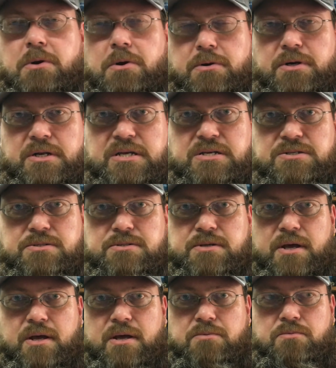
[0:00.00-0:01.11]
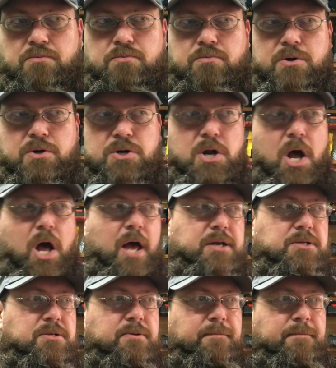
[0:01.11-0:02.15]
at least we're not